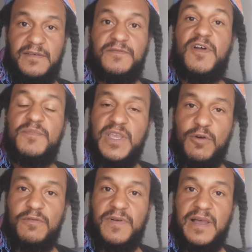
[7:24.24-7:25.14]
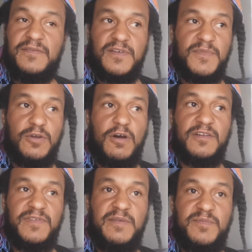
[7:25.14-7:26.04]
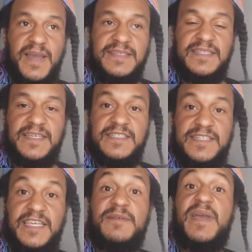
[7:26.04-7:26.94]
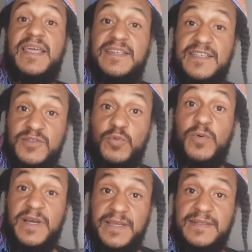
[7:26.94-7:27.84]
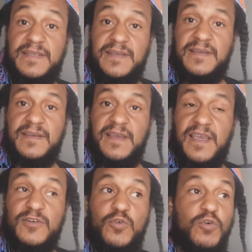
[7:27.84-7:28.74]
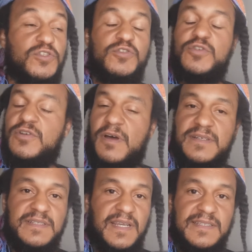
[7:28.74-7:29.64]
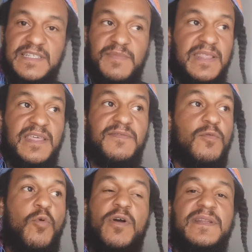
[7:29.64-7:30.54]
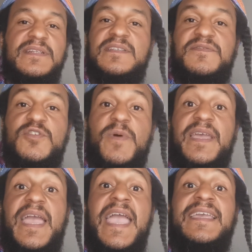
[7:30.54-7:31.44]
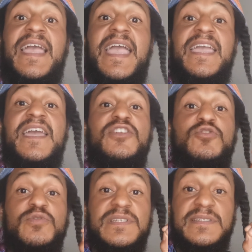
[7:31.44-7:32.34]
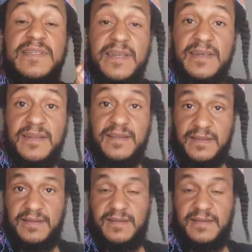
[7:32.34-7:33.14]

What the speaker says: from Jehovah, from the God of Abraham, Isaac, and Jacob and his word, and cause you to not trust him and therefore walk in a different way, aka to sin?